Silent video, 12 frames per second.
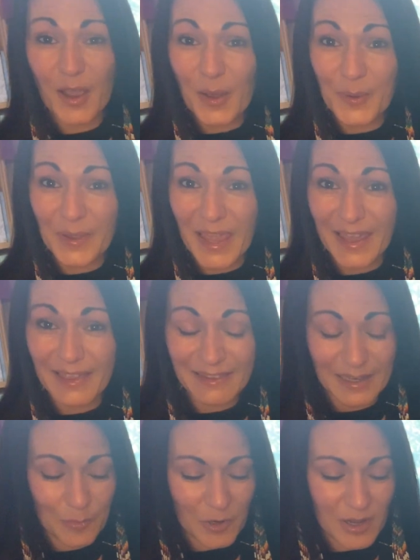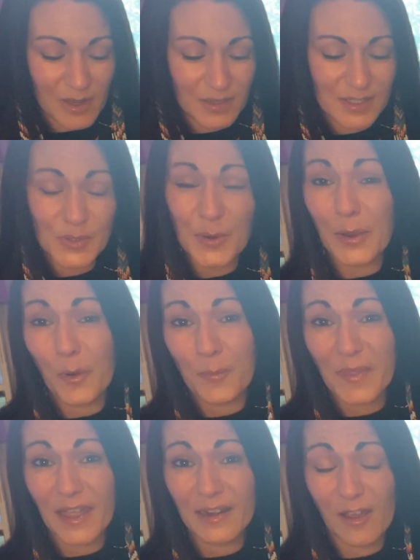Okay, Libra, so I hope
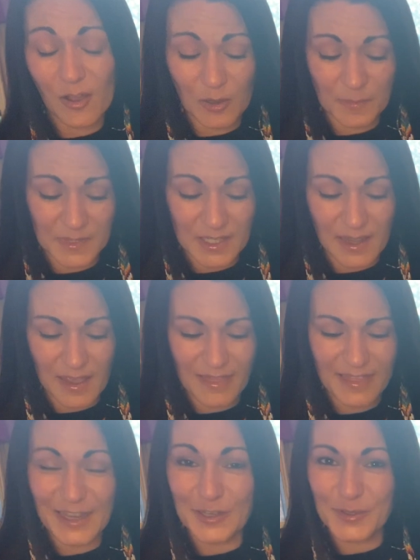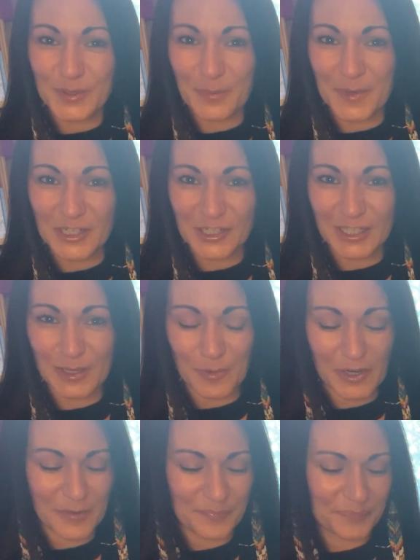that helped. Thank you so much, Libra.